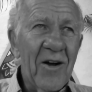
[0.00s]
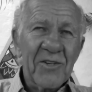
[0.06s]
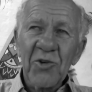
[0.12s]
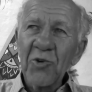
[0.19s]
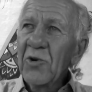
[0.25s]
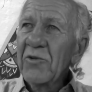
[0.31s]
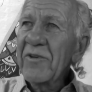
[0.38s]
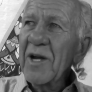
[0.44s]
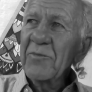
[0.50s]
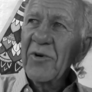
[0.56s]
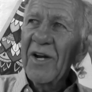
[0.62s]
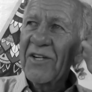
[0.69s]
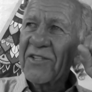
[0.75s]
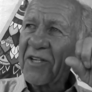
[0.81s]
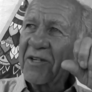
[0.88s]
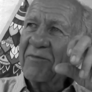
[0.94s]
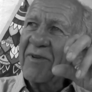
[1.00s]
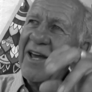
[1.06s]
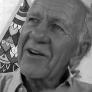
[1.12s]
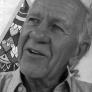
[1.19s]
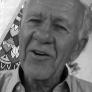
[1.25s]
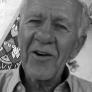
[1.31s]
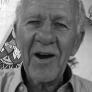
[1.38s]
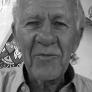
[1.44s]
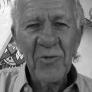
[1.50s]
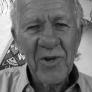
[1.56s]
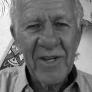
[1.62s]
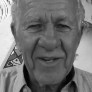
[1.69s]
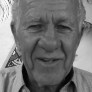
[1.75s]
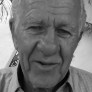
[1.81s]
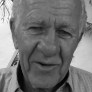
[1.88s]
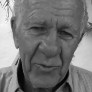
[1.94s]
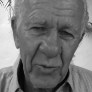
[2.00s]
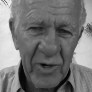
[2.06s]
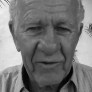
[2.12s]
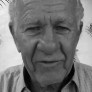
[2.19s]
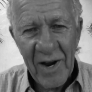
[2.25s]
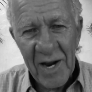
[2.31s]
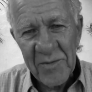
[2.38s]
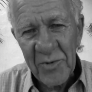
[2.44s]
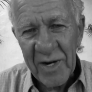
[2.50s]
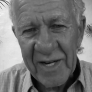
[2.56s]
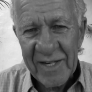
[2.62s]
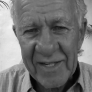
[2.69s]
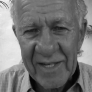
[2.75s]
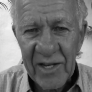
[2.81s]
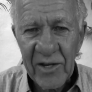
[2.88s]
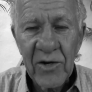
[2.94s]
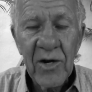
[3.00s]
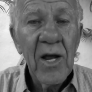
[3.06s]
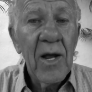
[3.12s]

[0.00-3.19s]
cool vibration, man. Oh, I'm really, we're vibrating together.